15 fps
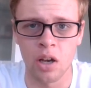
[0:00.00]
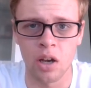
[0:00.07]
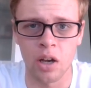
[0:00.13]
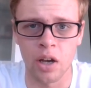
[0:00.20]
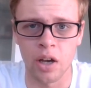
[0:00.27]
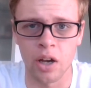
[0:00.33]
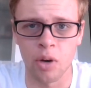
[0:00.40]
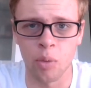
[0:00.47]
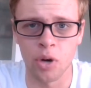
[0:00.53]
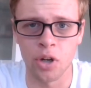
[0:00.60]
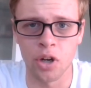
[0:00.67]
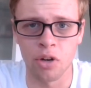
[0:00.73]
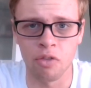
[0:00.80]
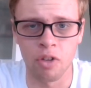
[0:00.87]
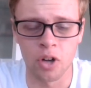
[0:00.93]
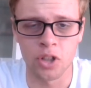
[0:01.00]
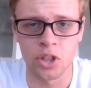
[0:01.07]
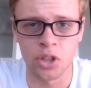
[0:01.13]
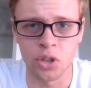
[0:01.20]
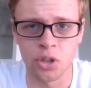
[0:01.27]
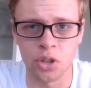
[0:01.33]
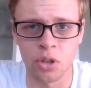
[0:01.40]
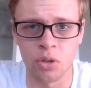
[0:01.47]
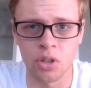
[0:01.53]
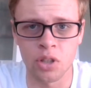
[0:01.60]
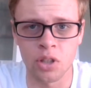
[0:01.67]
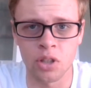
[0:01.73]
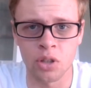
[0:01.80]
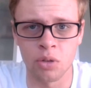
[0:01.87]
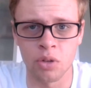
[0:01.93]
Where you're first
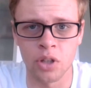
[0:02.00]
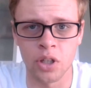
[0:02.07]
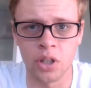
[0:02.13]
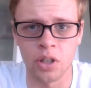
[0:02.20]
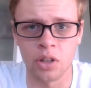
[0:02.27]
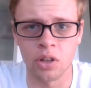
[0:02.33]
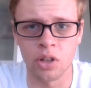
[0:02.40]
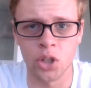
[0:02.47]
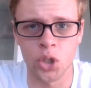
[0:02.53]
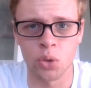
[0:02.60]
introduced to the